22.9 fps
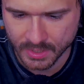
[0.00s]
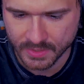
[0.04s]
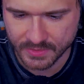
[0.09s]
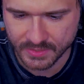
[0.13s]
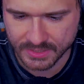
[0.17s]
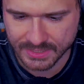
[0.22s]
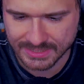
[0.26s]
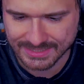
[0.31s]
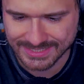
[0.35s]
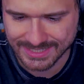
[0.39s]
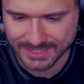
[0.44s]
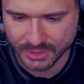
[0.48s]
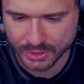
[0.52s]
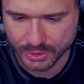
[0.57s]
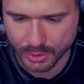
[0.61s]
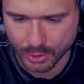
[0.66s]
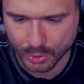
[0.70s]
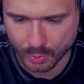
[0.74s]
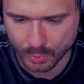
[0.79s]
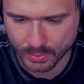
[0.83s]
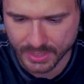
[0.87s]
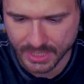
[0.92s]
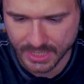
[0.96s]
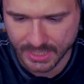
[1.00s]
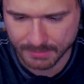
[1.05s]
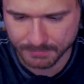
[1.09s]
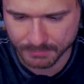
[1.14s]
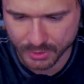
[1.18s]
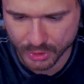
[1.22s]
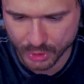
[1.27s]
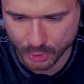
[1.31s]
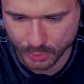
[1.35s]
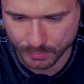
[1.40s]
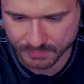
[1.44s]
The Nintendo
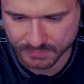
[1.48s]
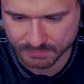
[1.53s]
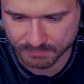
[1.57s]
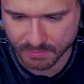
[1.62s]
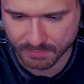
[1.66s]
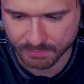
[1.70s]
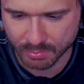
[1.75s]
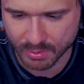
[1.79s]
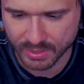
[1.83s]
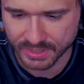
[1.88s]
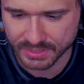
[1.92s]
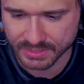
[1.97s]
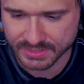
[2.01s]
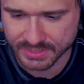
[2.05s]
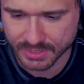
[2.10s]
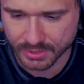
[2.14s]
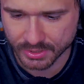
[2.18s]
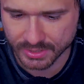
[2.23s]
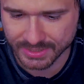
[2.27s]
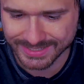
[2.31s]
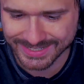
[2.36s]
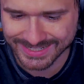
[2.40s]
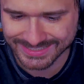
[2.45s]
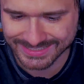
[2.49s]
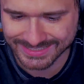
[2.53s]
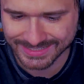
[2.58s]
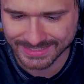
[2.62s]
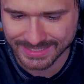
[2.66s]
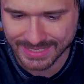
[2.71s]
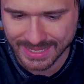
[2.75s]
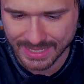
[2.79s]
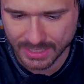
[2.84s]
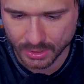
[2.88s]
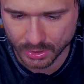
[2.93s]
GameCube's proprietary
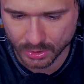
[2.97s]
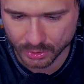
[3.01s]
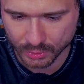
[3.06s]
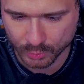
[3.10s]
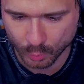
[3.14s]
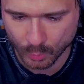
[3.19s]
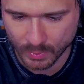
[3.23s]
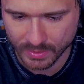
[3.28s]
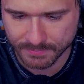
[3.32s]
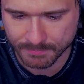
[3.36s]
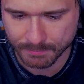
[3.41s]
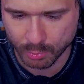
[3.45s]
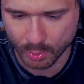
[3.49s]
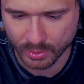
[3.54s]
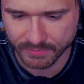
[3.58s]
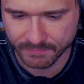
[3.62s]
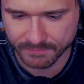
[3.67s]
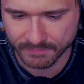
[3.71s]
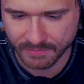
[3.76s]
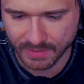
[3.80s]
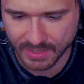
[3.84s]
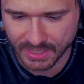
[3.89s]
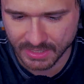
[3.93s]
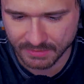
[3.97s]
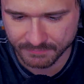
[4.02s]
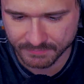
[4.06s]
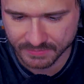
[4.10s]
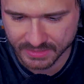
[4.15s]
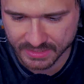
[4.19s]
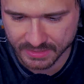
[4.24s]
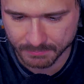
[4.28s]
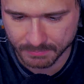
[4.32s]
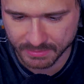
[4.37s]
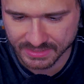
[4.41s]
disc held 1.5
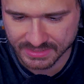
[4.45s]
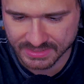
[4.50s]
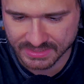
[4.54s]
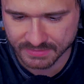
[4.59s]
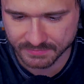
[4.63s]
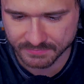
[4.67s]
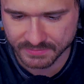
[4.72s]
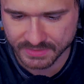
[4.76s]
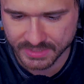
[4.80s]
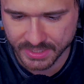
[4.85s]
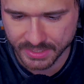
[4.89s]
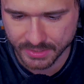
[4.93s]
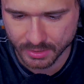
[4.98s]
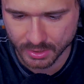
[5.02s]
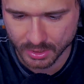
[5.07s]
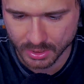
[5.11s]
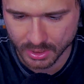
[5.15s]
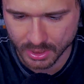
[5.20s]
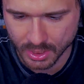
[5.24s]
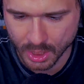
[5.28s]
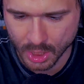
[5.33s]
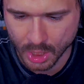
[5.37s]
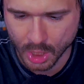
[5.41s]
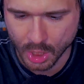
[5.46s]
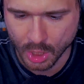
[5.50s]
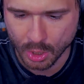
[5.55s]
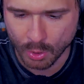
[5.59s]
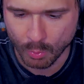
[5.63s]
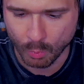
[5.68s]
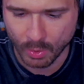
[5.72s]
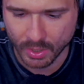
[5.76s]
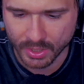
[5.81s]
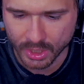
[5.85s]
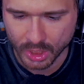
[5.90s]
gigabytes of data,
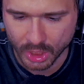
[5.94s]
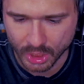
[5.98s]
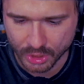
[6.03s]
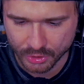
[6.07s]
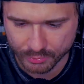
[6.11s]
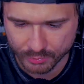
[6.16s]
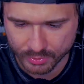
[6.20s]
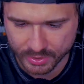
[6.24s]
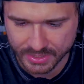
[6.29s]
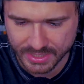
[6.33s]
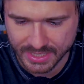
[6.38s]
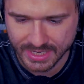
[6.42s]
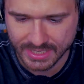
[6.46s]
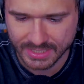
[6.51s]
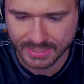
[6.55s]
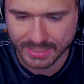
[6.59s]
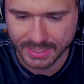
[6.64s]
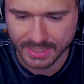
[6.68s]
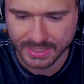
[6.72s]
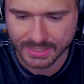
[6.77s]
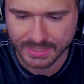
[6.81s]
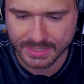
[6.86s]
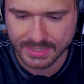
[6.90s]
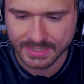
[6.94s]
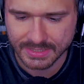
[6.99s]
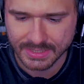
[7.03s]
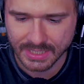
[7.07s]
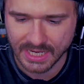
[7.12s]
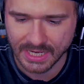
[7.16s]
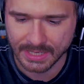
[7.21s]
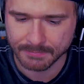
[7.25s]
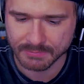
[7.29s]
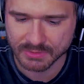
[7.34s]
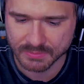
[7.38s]
190
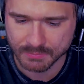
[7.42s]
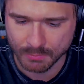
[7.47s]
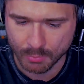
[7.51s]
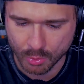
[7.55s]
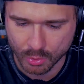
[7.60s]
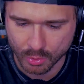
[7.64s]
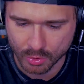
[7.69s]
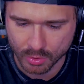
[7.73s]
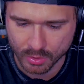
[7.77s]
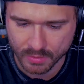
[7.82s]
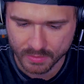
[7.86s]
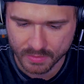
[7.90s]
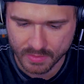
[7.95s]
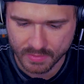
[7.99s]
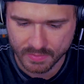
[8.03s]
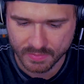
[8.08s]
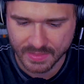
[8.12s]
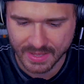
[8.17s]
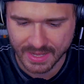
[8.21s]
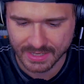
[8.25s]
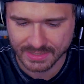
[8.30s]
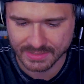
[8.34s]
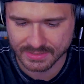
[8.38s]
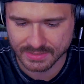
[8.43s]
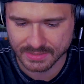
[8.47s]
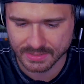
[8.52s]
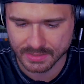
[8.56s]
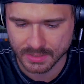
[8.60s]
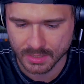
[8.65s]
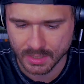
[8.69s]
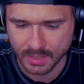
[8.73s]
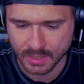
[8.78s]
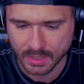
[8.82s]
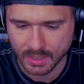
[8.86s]
times more than
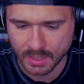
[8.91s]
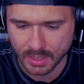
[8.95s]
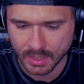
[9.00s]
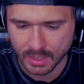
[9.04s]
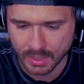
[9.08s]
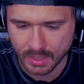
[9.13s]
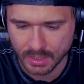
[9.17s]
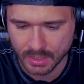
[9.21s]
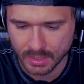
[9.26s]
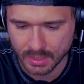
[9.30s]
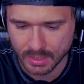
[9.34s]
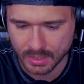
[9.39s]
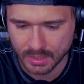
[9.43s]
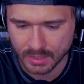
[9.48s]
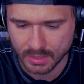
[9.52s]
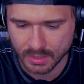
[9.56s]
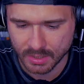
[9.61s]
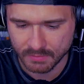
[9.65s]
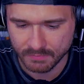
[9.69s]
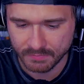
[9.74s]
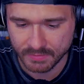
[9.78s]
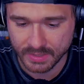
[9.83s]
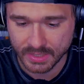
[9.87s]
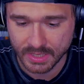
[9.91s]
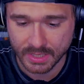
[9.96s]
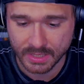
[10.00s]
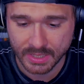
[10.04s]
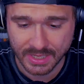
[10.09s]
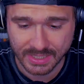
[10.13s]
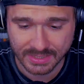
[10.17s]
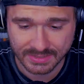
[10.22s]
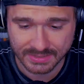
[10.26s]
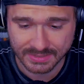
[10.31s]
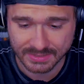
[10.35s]
that of an
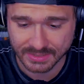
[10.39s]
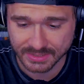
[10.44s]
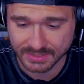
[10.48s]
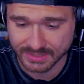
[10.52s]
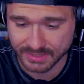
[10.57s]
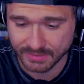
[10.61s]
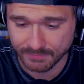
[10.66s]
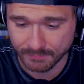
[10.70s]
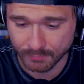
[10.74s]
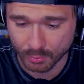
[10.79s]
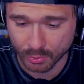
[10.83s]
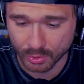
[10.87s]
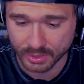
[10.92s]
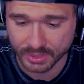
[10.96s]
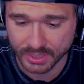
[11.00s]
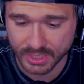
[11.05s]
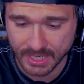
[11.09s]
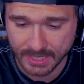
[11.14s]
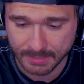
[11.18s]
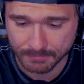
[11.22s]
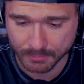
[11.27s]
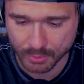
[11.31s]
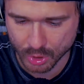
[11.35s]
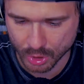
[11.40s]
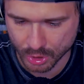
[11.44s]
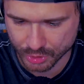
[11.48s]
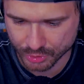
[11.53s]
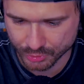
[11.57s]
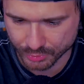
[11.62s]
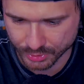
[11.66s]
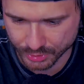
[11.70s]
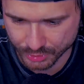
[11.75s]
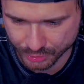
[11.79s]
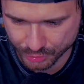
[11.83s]
N64 game
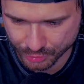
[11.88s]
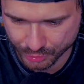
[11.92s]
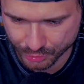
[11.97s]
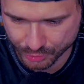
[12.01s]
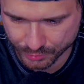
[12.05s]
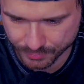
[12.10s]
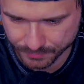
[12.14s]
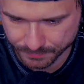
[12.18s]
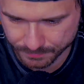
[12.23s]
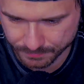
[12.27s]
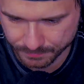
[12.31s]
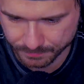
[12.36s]
cartridge.